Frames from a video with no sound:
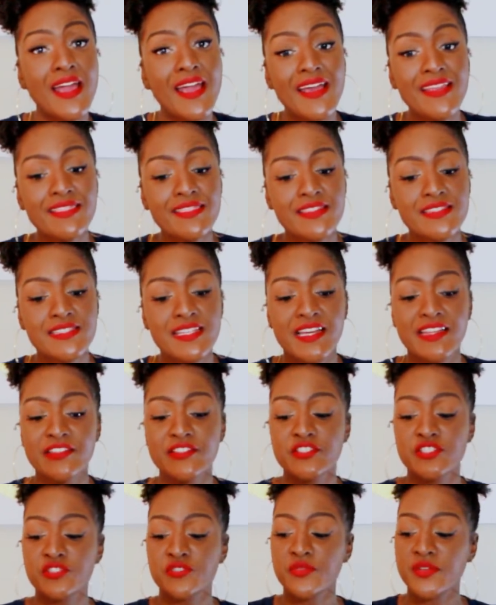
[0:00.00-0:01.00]
at the
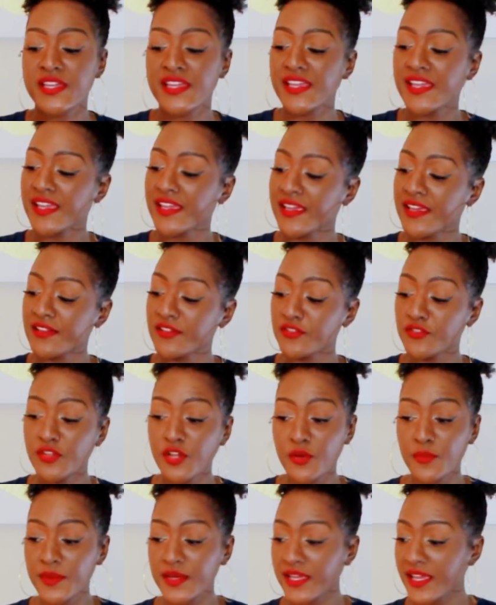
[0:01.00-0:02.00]
Dollar Tree, and you
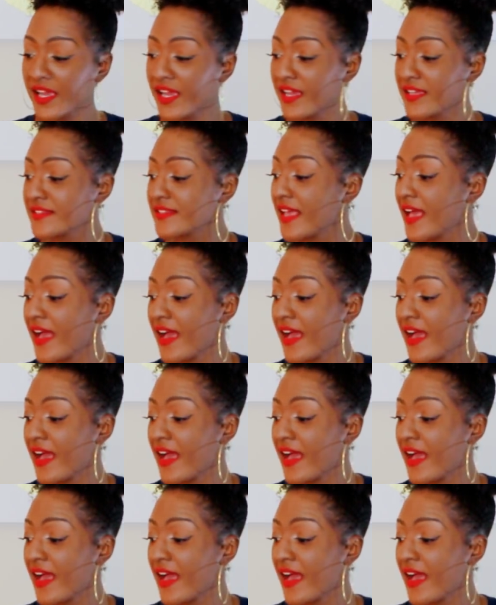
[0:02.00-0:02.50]
know what, guys,